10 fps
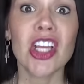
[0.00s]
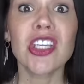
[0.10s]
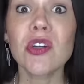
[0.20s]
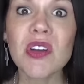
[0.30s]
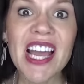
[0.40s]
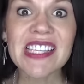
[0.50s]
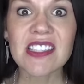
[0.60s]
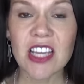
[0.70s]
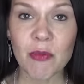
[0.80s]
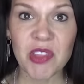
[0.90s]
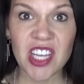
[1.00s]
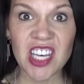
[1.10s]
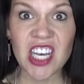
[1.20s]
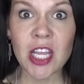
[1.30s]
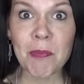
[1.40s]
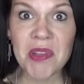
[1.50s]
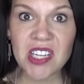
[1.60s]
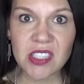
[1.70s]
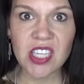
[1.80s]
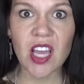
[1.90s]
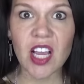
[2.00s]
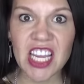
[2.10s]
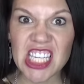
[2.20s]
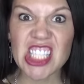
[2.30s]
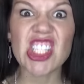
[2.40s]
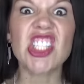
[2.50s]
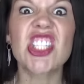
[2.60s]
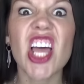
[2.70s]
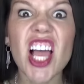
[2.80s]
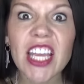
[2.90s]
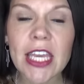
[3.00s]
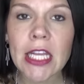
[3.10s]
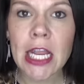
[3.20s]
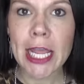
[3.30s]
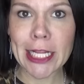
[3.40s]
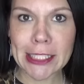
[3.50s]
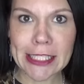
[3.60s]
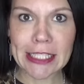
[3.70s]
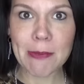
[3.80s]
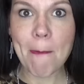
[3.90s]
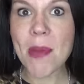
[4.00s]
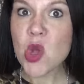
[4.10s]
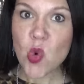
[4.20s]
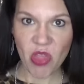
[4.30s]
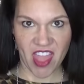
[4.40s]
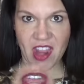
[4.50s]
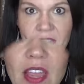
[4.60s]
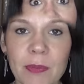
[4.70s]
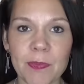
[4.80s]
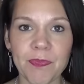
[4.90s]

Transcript: you got something nipping, tucking, sucking, and smoothing.